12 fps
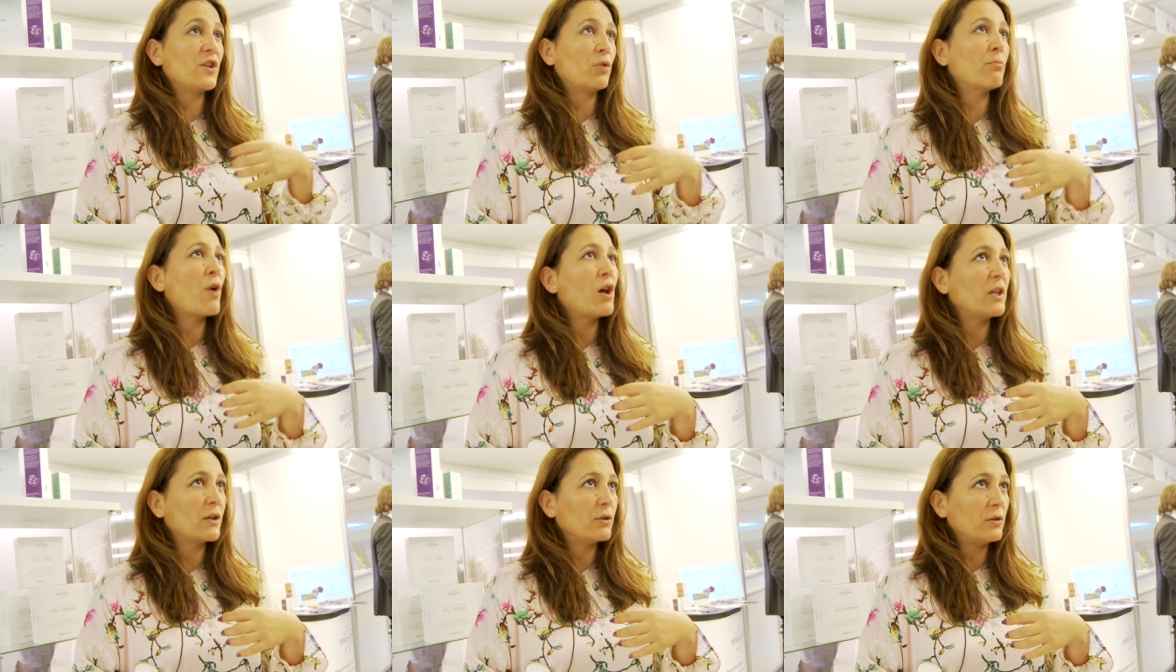their
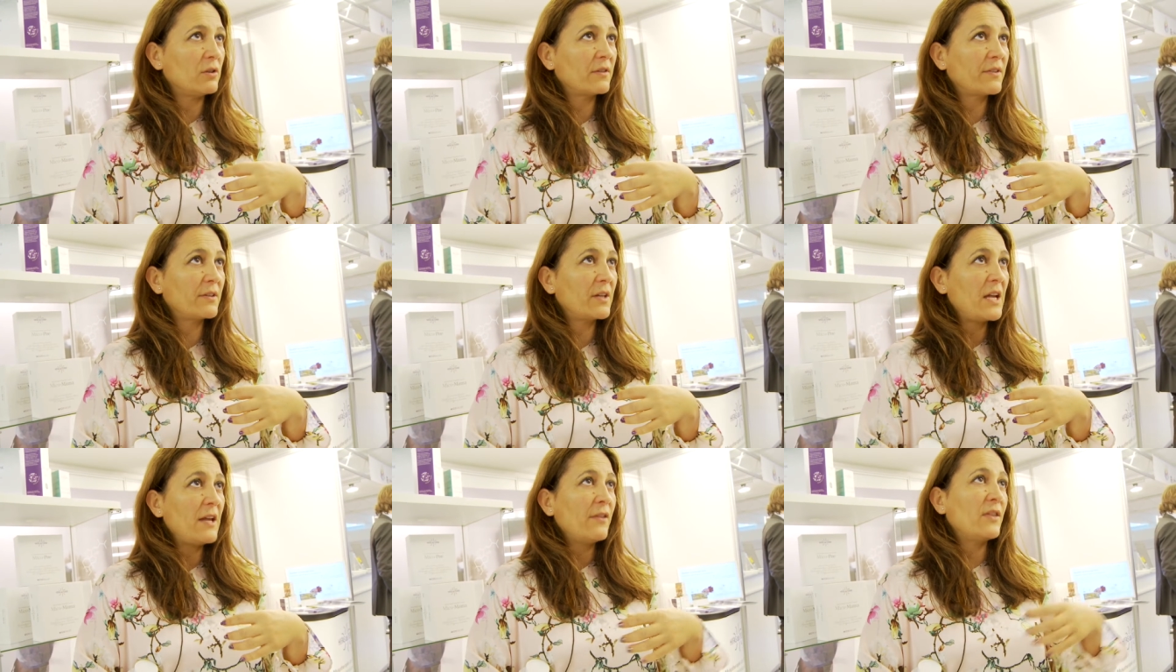molecules,
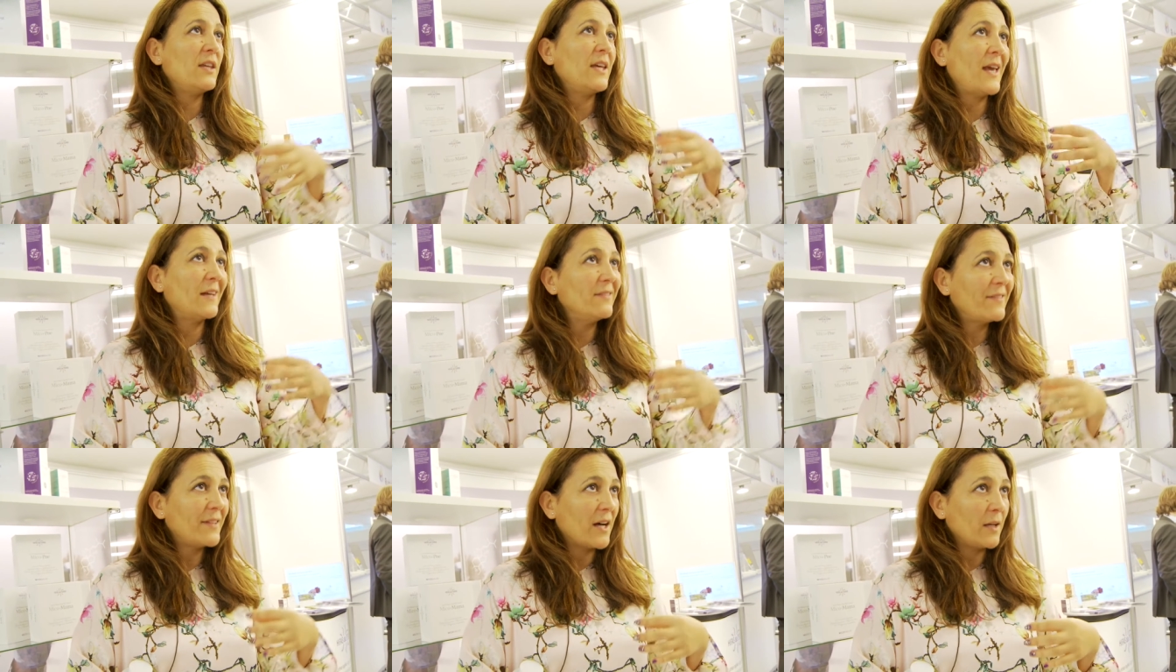the
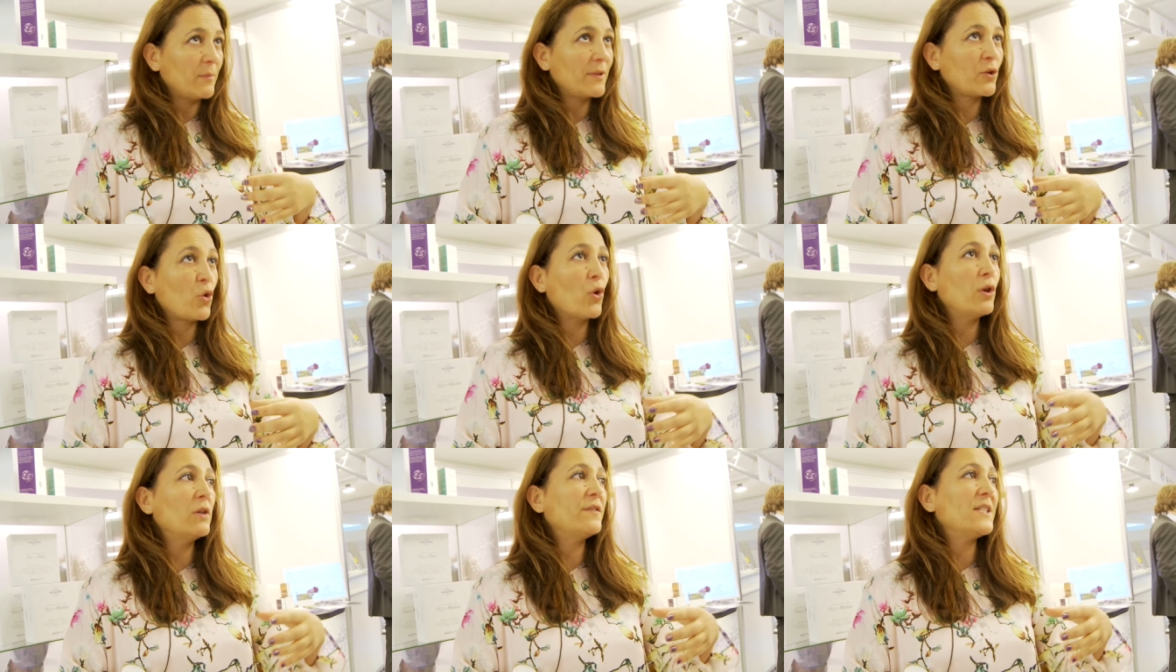enzymes,
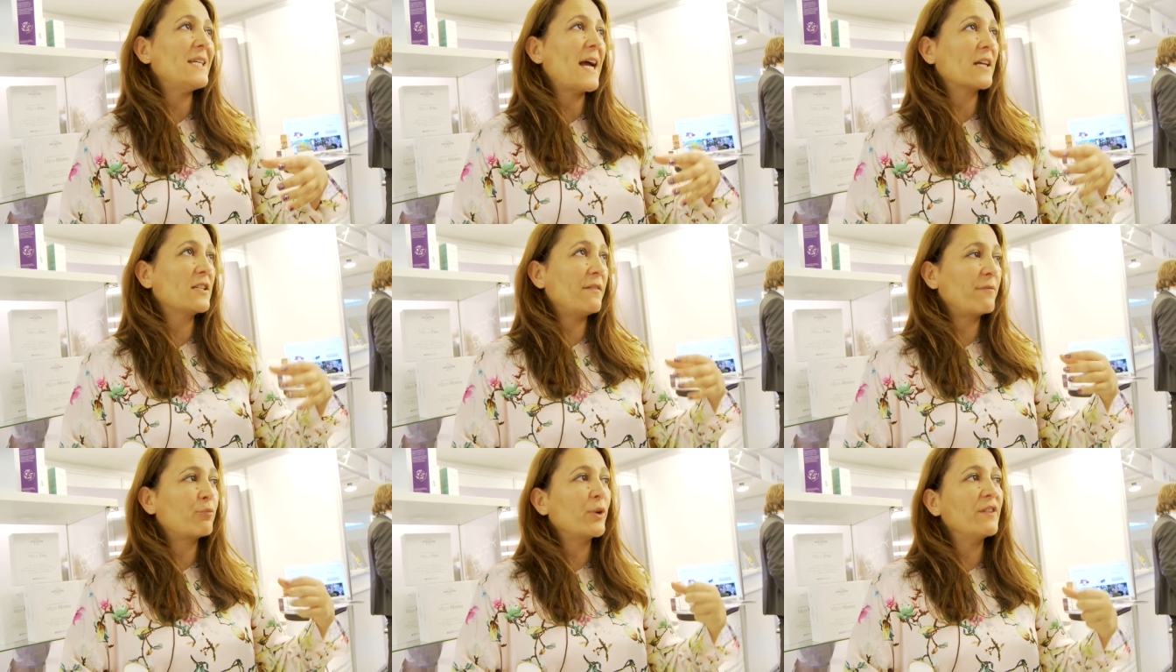all of the
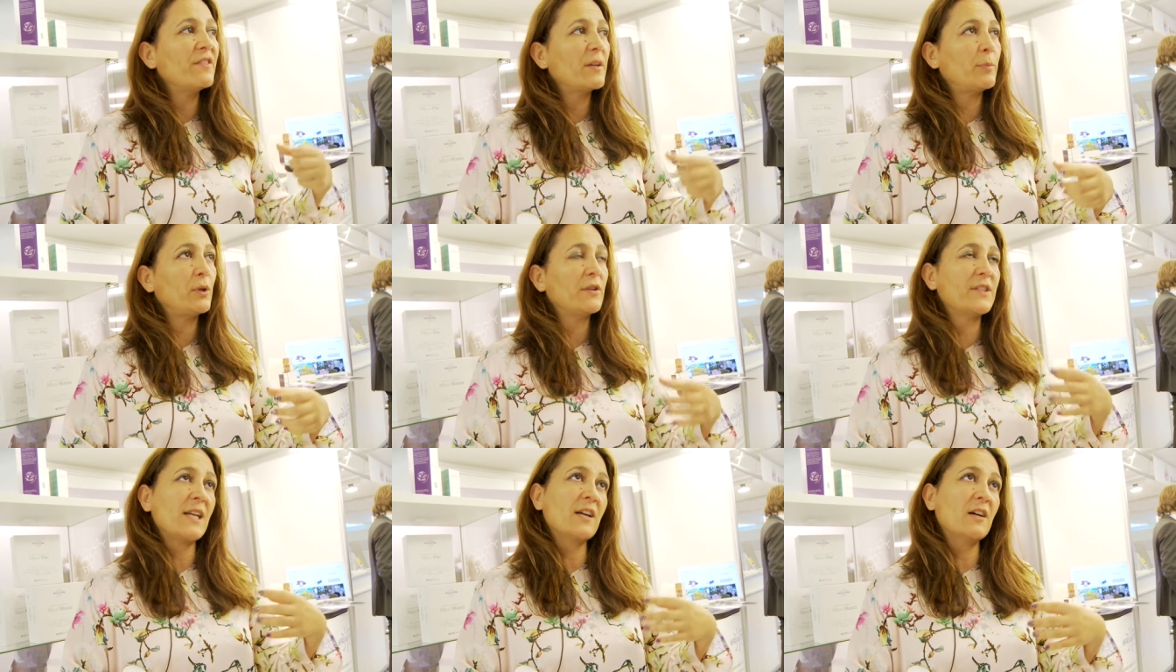active
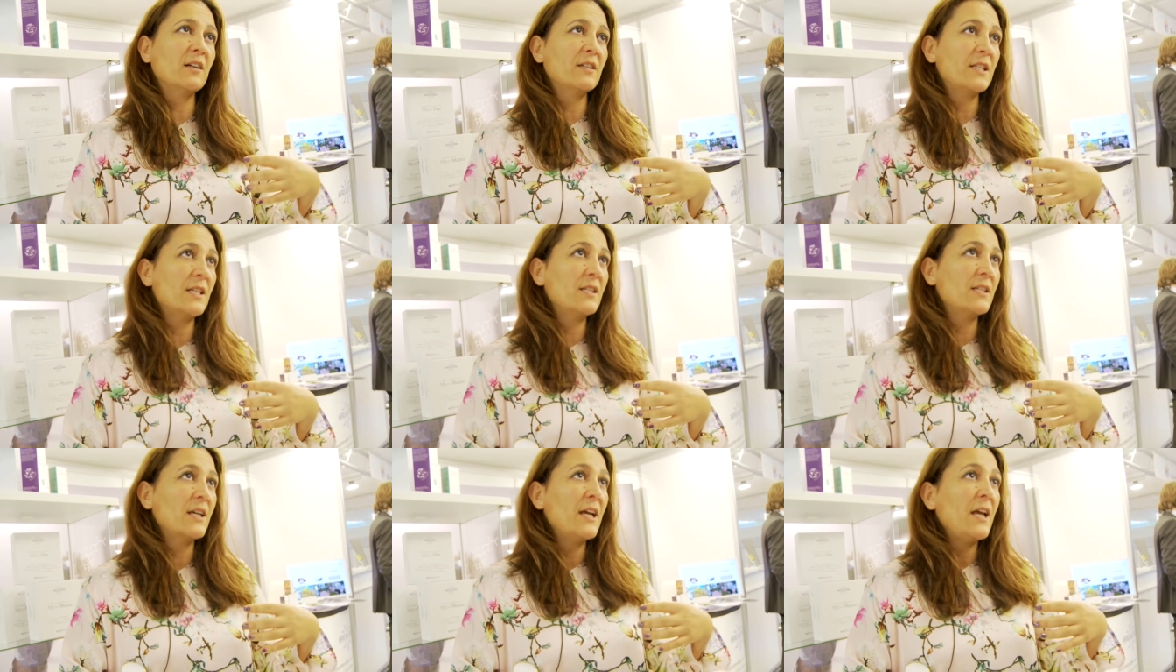principles they contain,